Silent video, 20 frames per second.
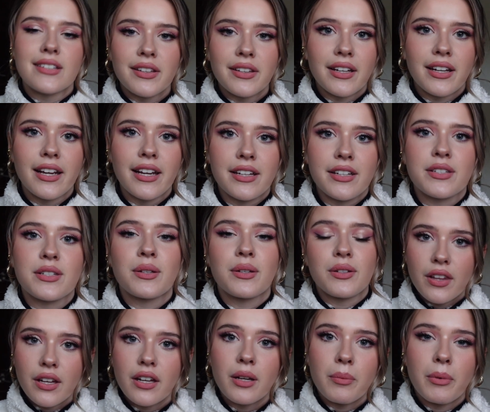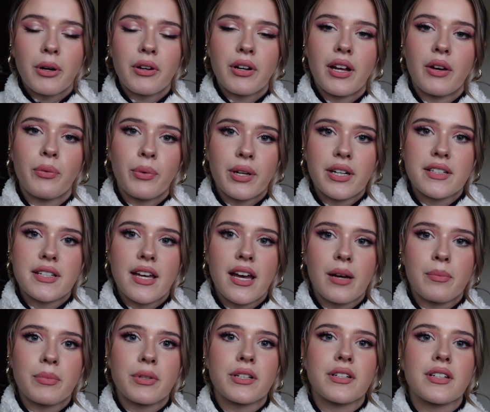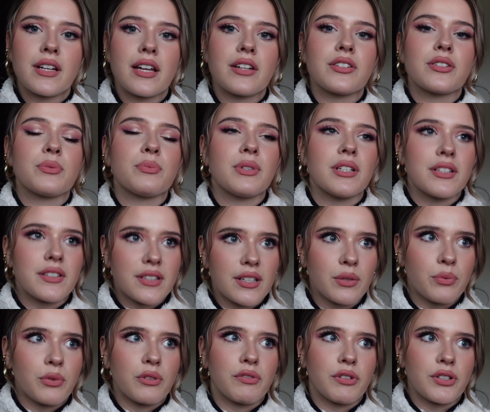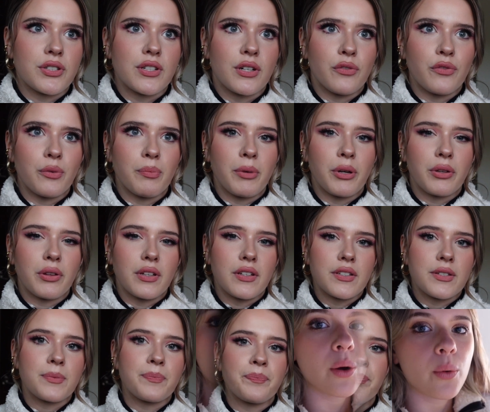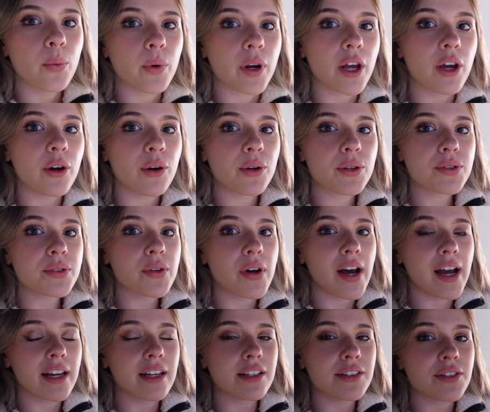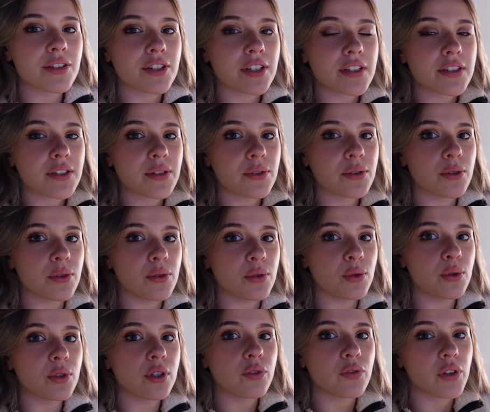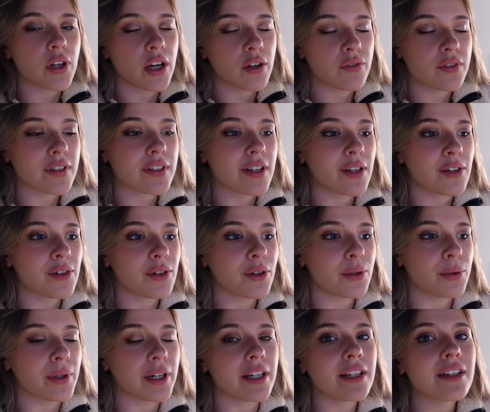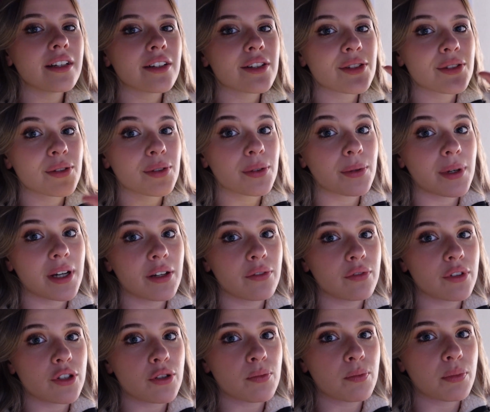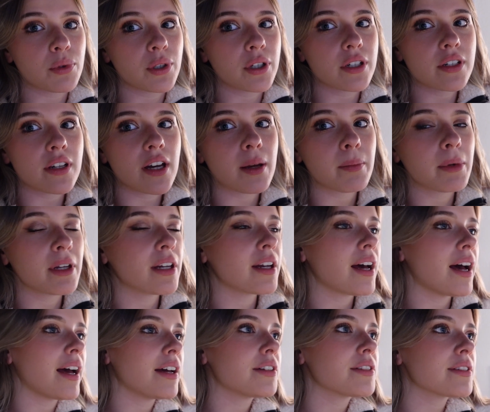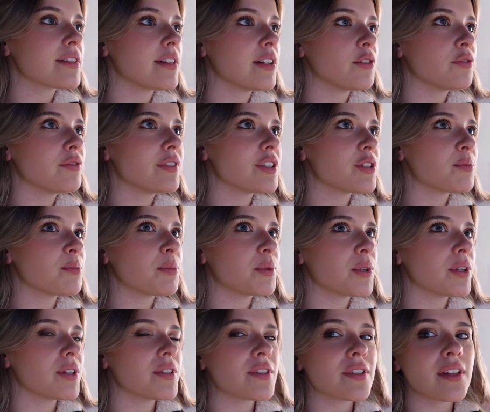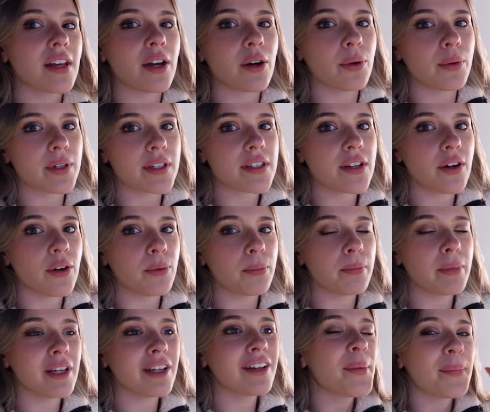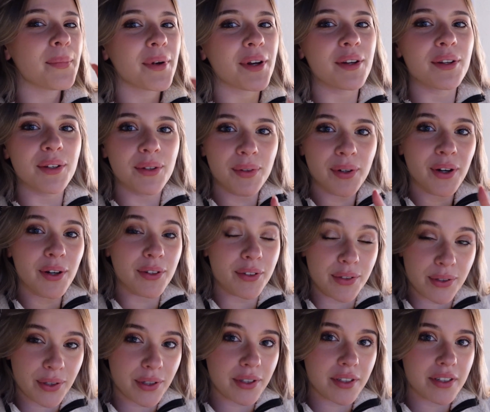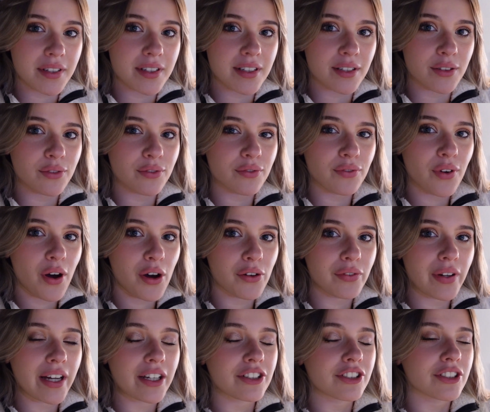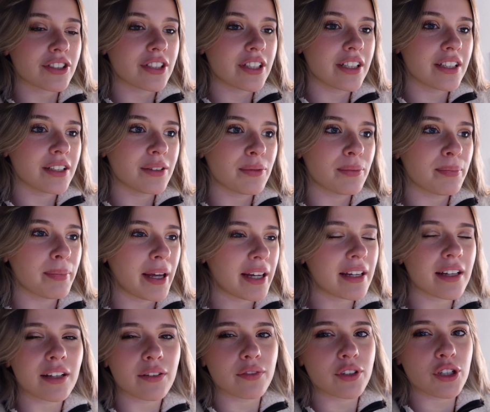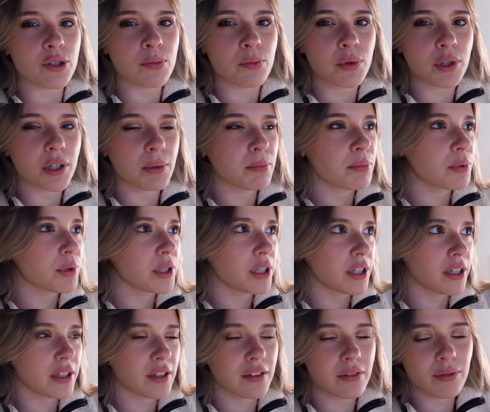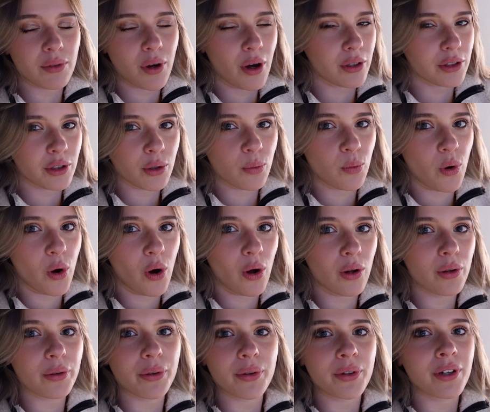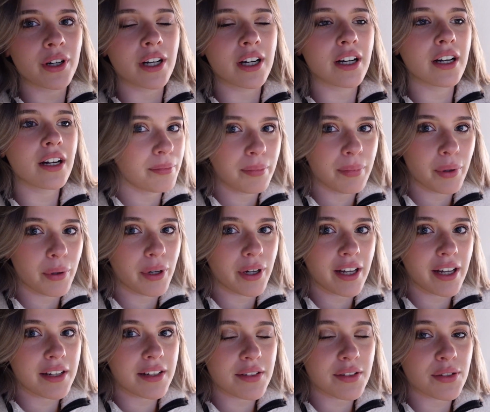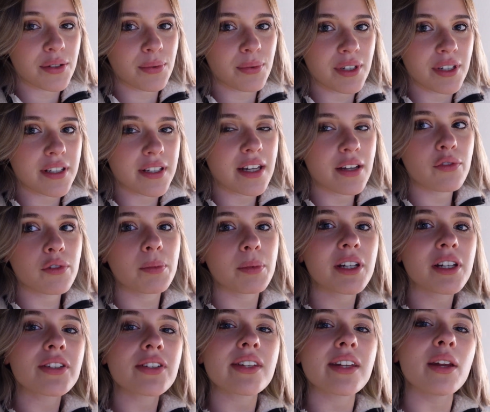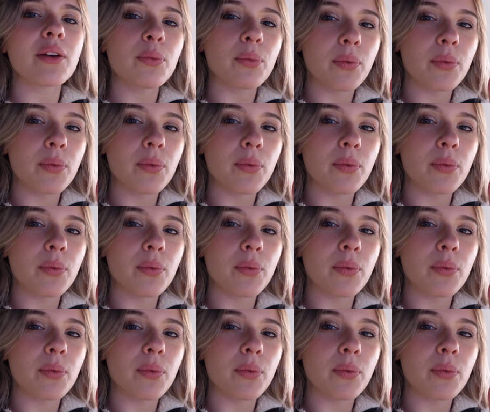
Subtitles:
not the case. Think about what has happened and just really sit with yourself about this. What What I also highly suggest you to do, if you haven't done it already, is to create a vision board. I mean, I just love vision boards, they always help me, but a new alternative of actually making a vision board and putting it on your wall or putting it as a screensaver, because that